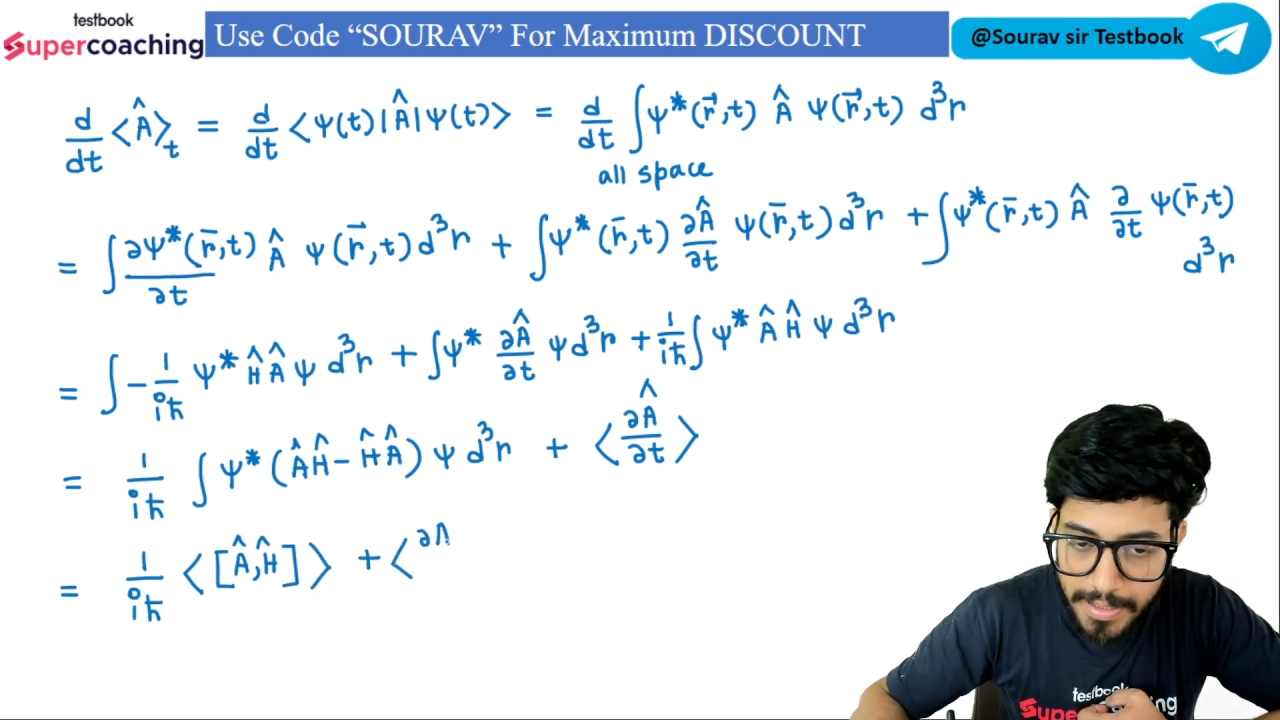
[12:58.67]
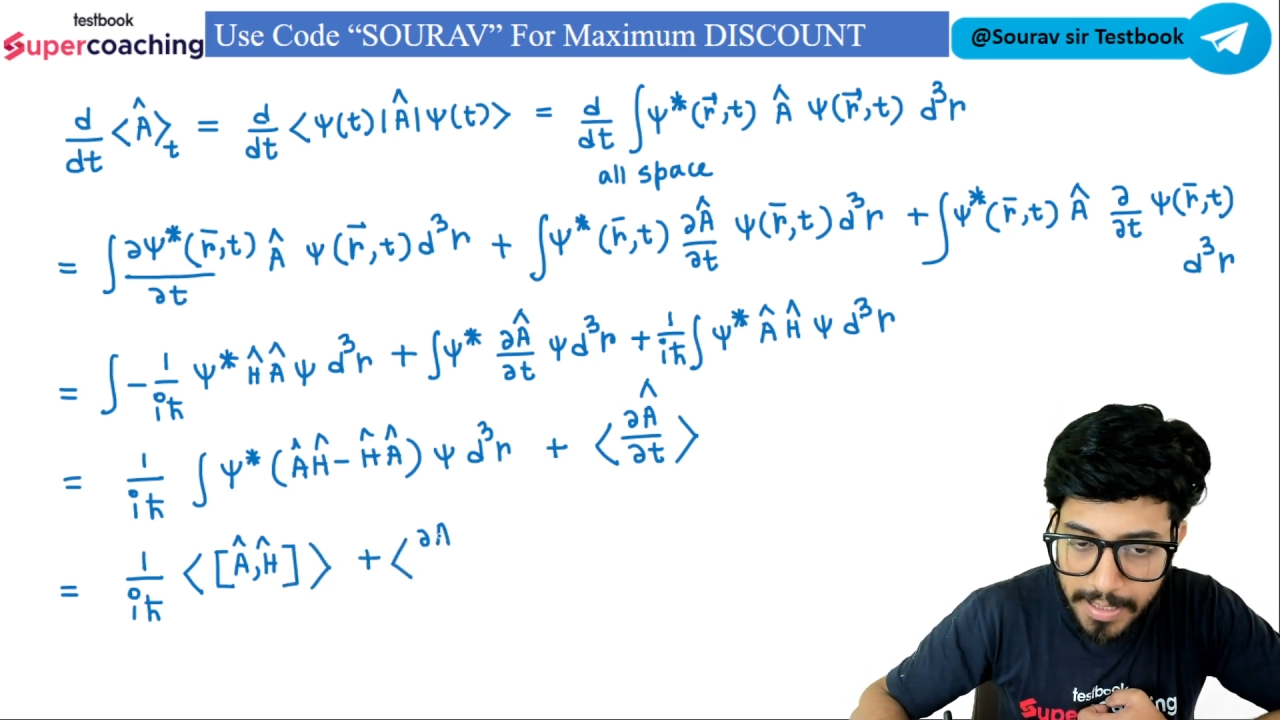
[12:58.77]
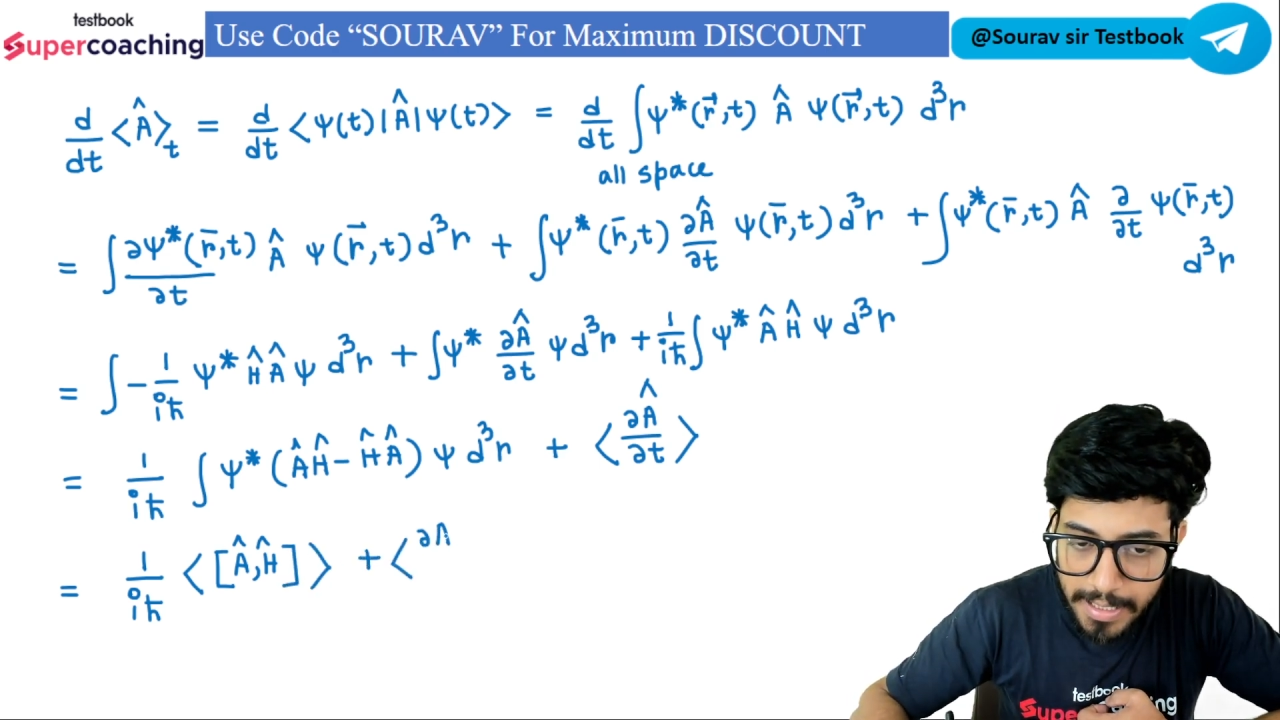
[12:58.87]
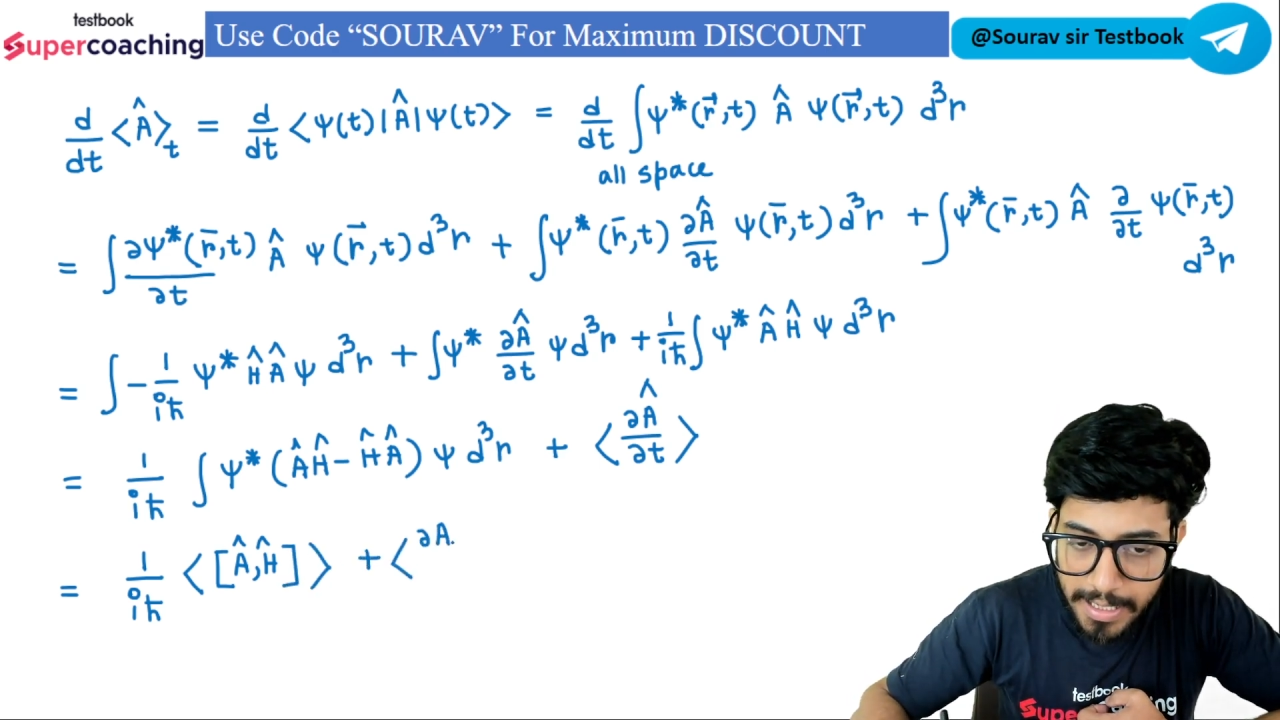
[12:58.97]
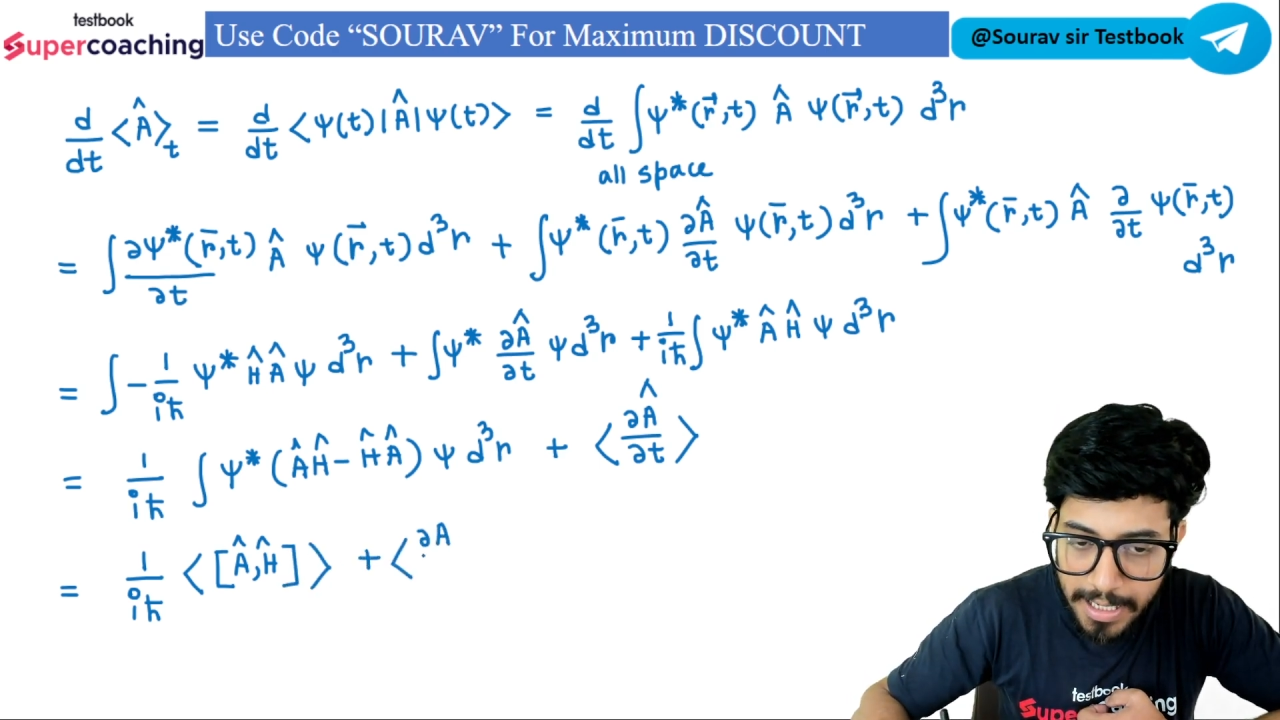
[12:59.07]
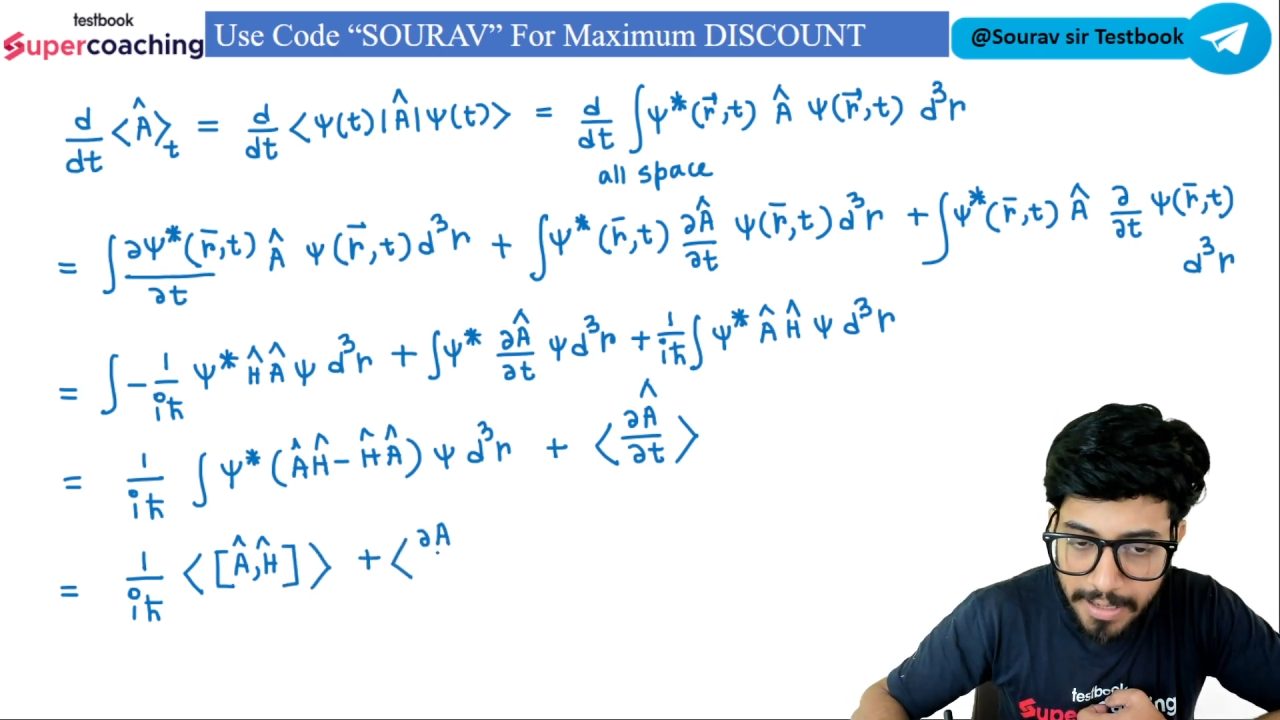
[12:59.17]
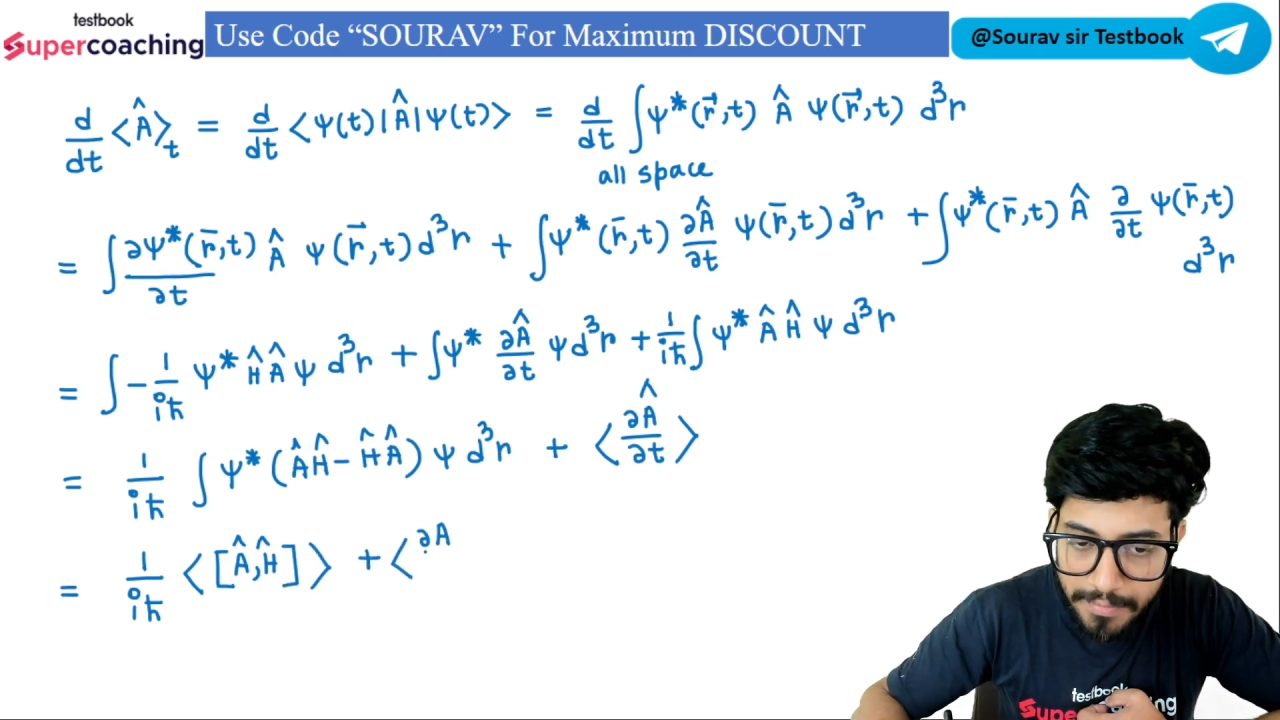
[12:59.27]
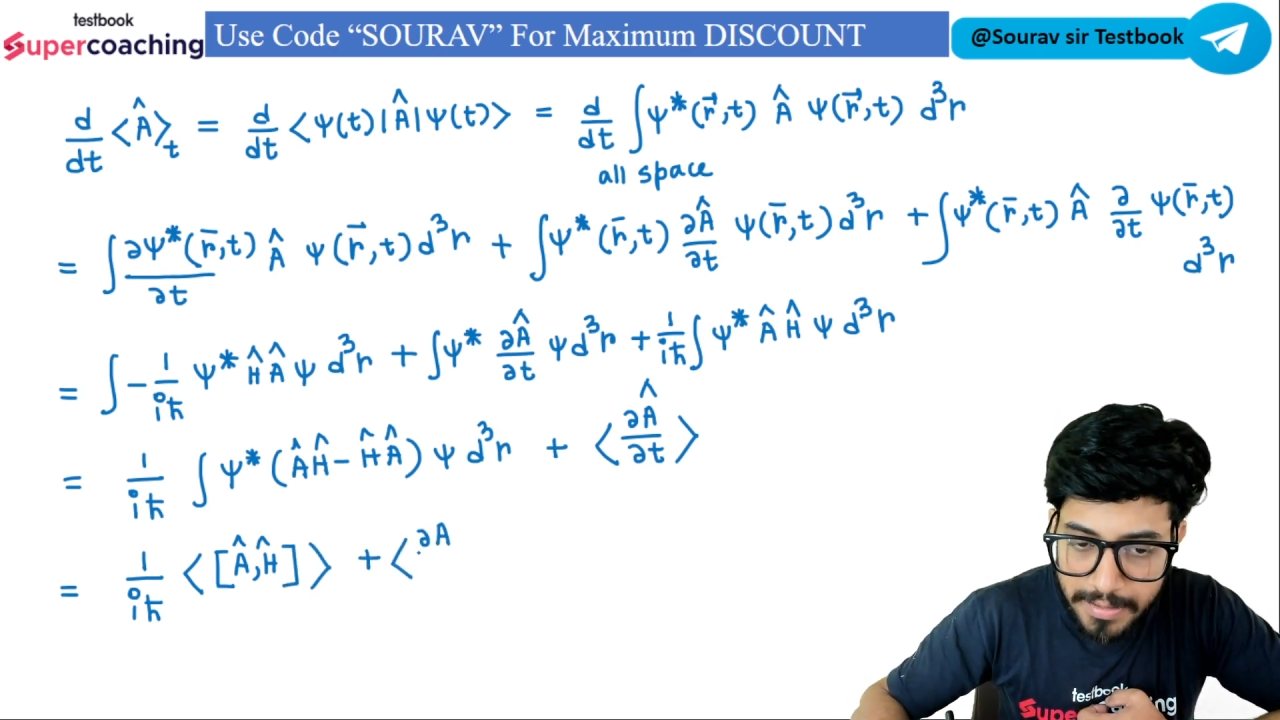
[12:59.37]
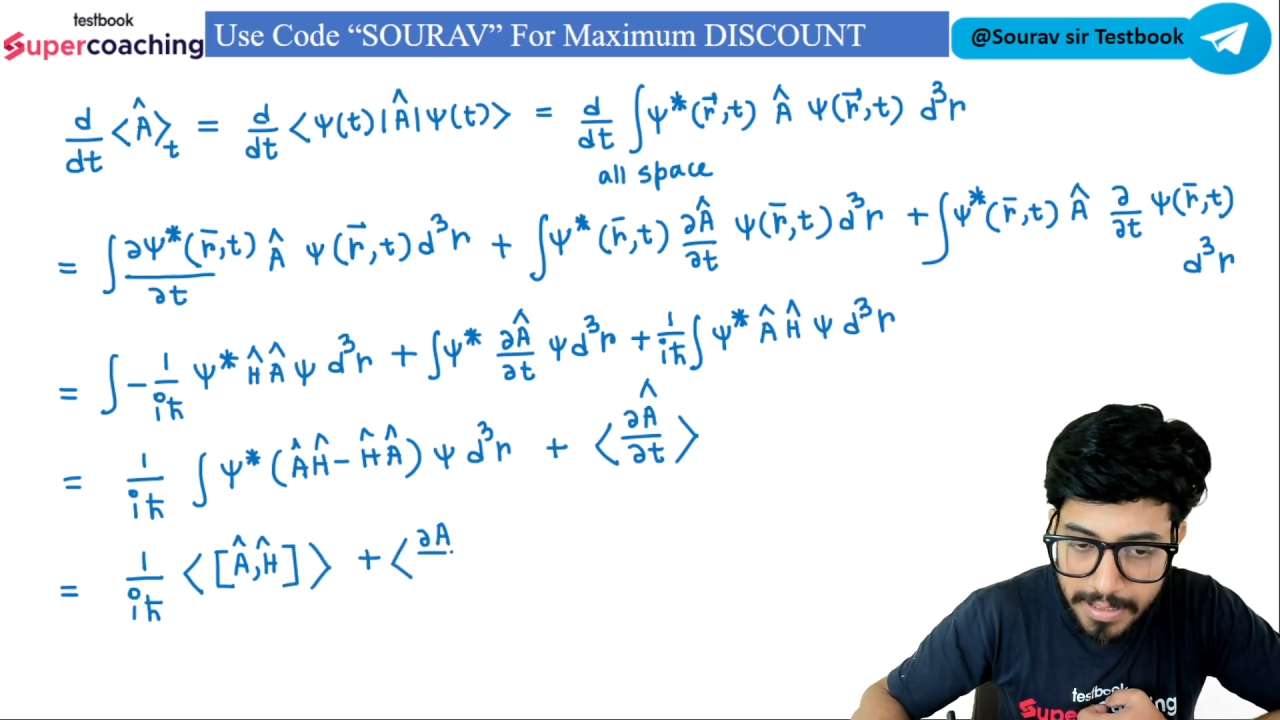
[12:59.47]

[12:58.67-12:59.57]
A with